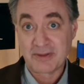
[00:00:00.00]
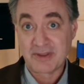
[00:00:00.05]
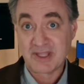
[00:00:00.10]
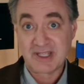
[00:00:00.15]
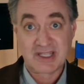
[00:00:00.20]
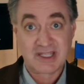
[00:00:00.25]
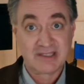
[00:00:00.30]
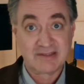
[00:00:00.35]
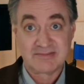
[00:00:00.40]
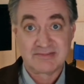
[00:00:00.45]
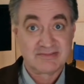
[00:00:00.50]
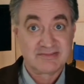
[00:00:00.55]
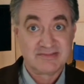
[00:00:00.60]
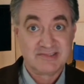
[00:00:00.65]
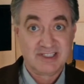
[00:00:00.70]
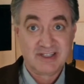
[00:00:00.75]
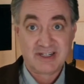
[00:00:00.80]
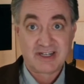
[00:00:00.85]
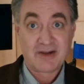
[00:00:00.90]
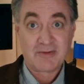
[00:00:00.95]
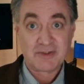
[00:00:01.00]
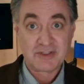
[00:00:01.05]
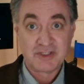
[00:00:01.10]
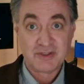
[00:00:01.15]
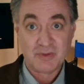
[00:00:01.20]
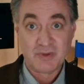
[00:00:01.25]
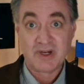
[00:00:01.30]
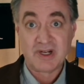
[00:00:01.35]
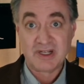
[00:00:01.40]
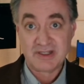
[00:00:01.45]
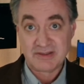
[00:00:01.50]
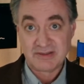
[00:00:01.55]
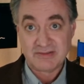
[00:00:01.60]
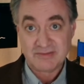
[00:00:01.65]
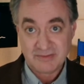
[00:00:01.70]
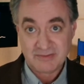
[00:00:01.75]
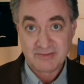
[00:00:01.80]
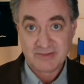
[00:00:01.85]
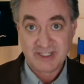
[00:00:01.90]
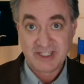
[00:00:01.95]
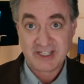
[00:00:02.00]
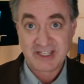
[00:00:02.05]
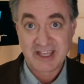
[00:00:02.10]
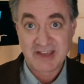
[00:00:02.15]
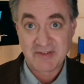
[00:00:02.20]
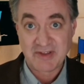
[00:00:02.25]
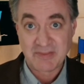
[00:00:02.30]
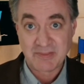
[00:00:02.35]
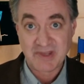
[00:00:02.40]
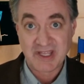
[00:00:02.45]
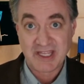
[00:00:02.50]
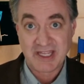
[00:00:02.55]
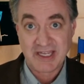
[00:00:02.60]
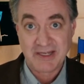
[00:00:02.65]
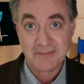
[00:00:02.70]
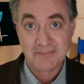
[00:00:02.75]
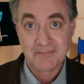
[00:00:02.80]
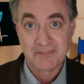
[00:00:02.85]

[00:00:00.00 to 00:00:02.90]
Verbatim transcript: thinking, I don't care what you want, what are you giving me?